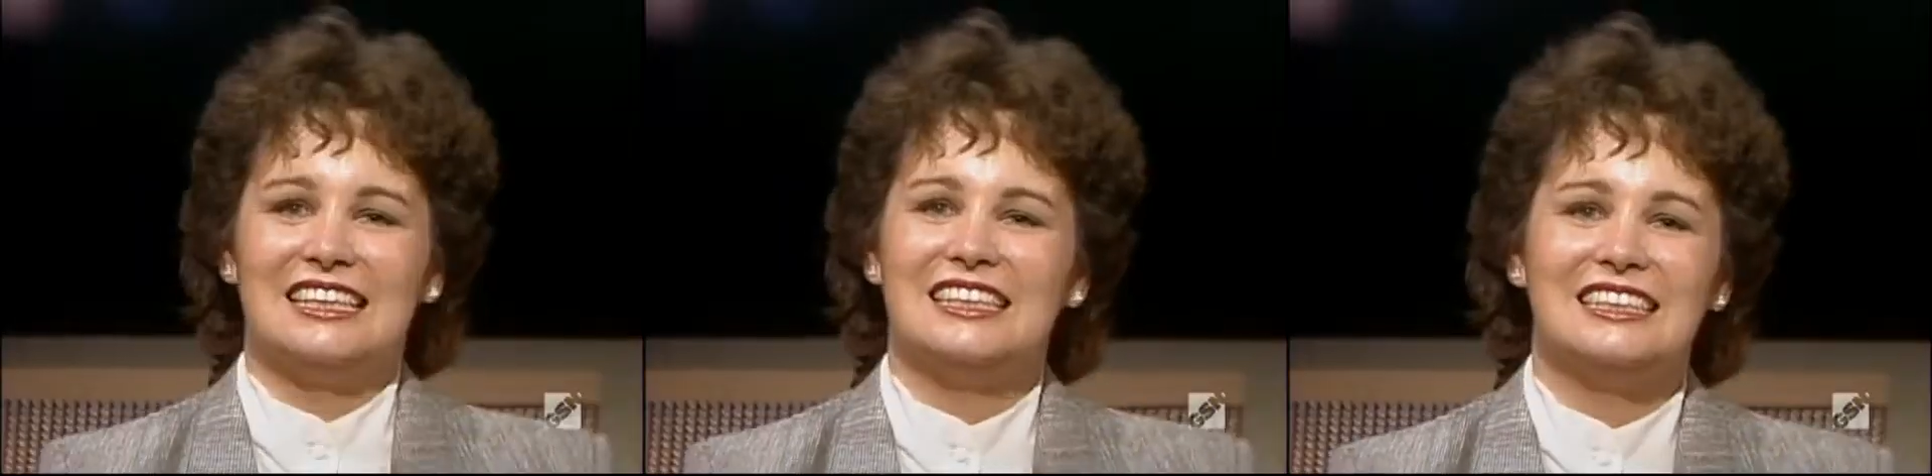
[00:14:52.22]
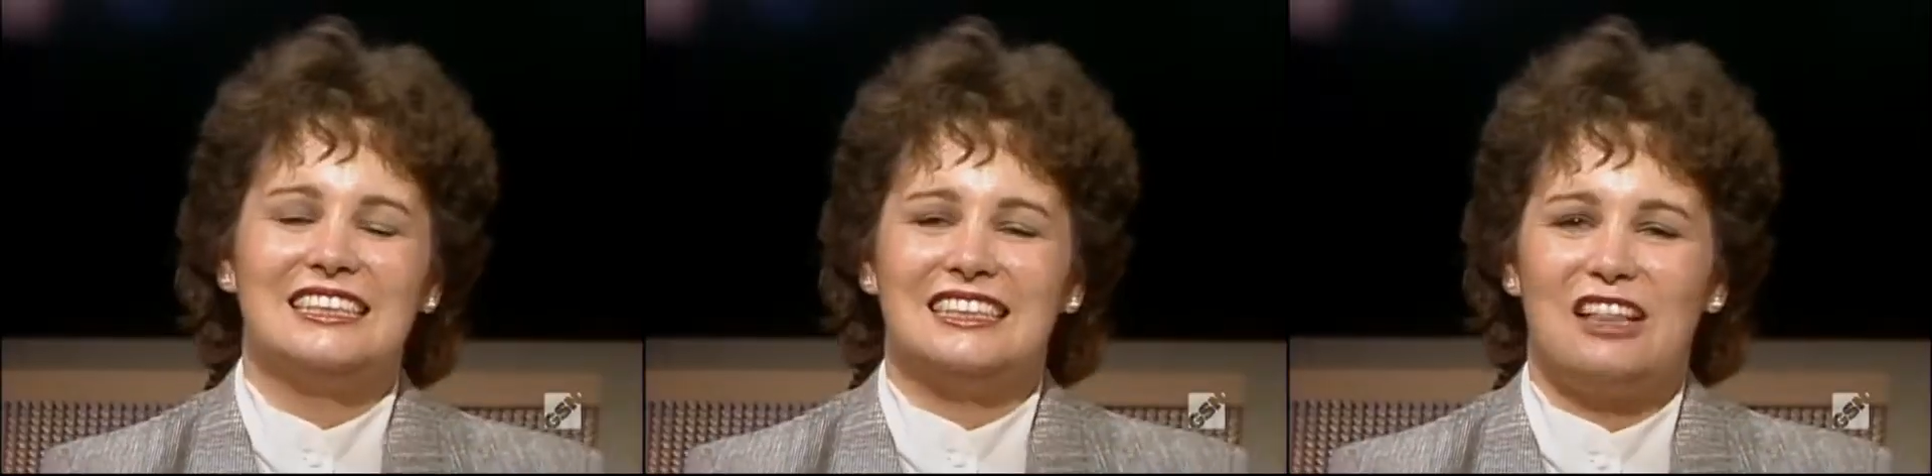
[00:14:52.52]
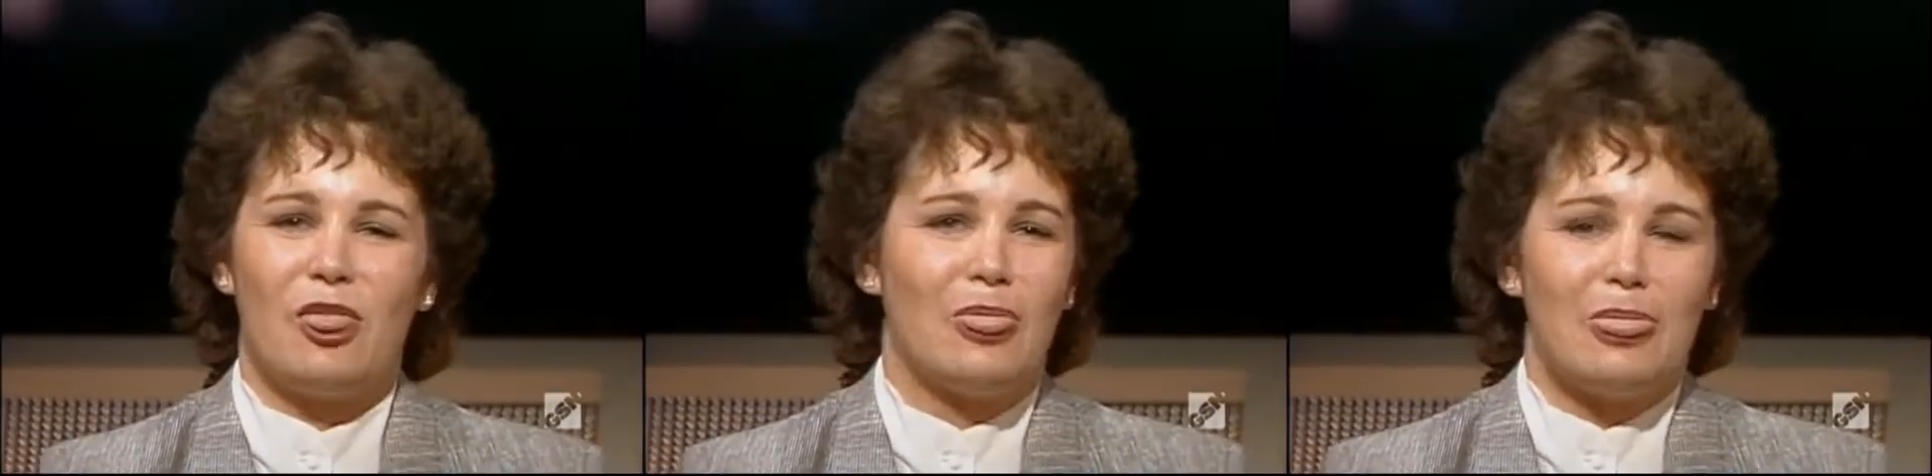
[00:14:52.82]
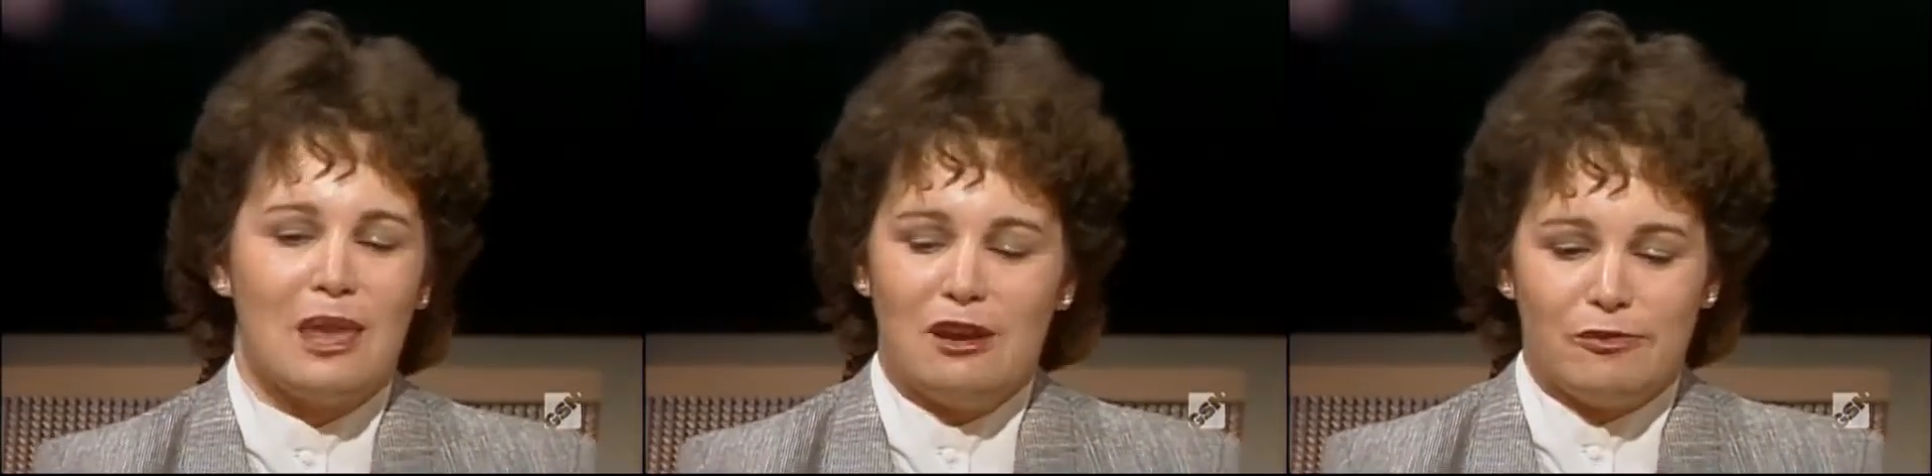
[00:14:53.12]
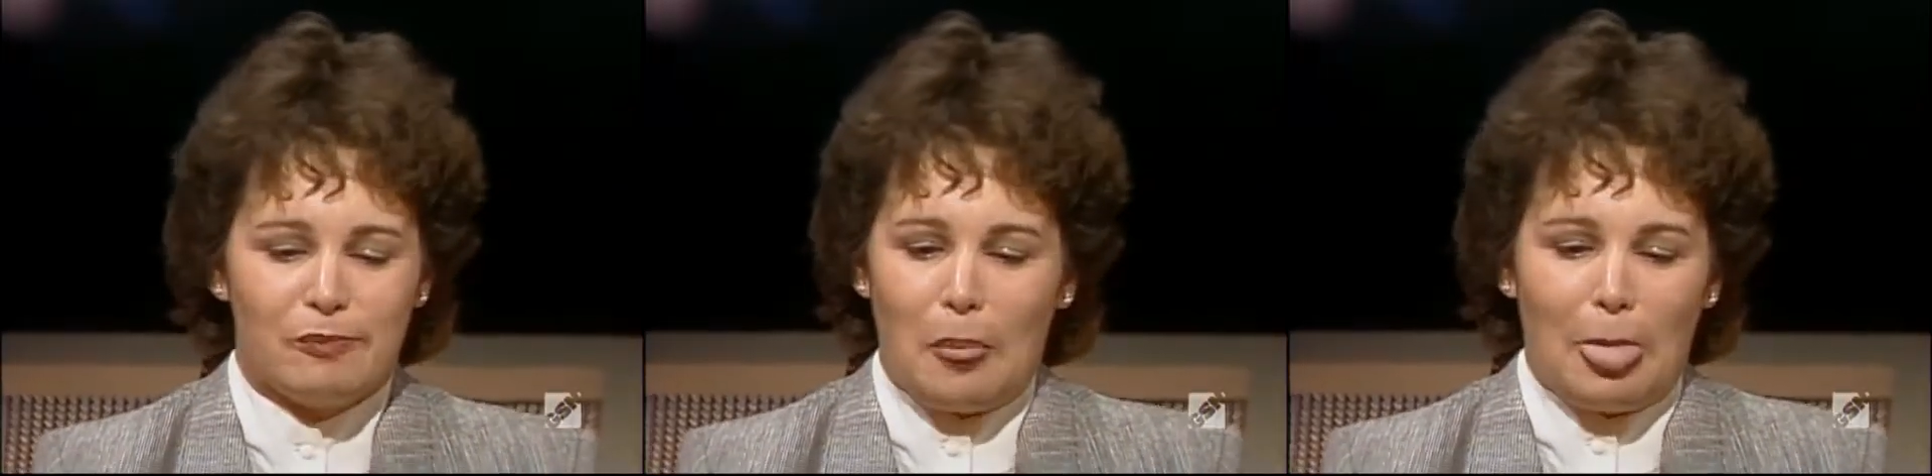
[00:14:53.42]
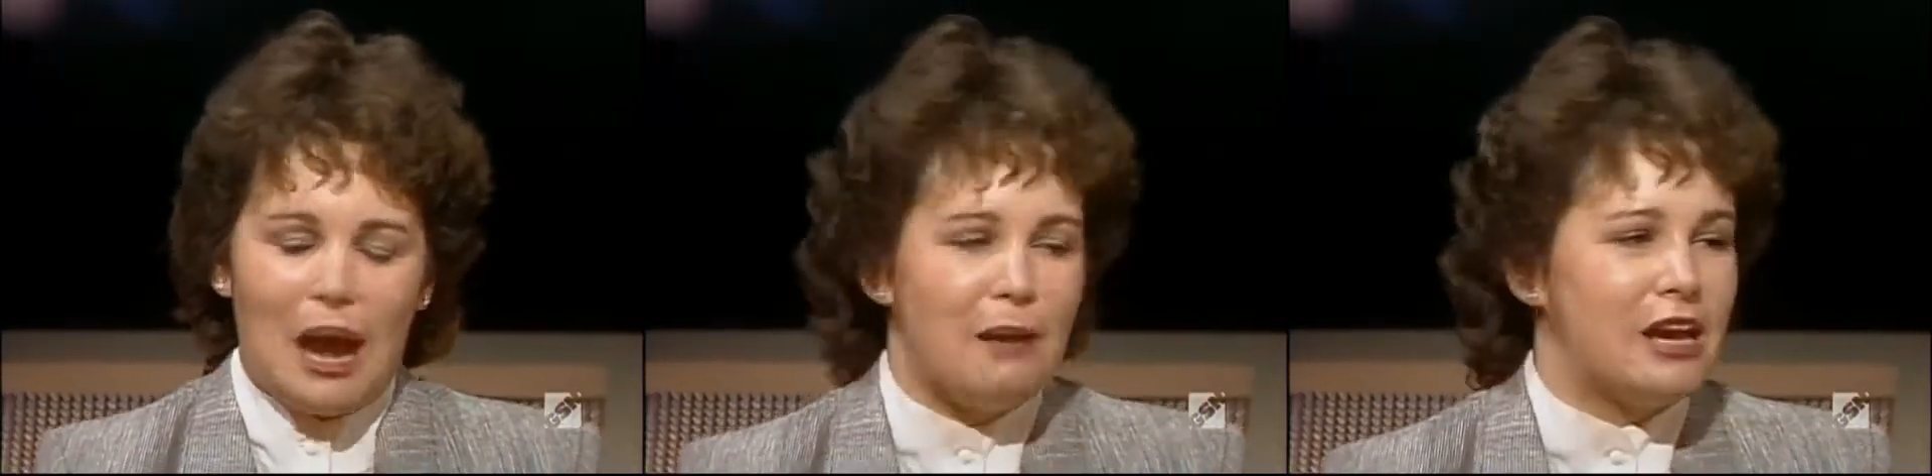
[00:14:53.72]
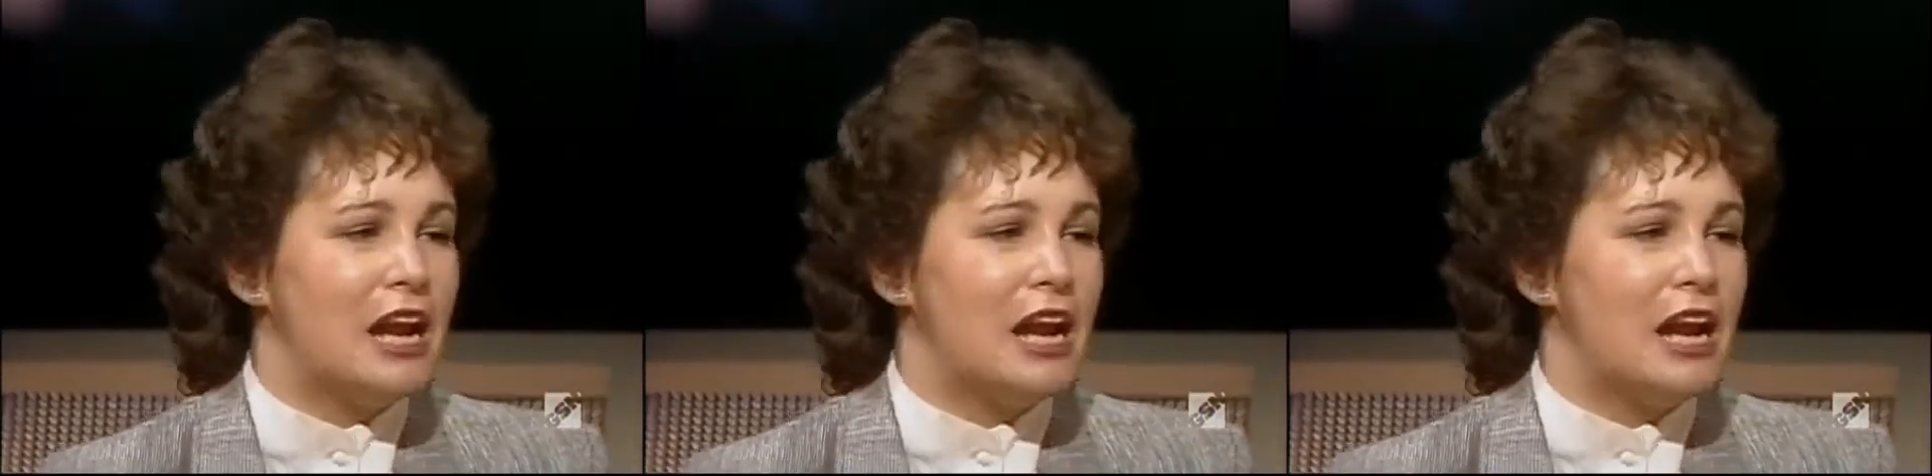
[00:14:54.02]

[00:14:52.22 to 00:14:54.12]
97. I'm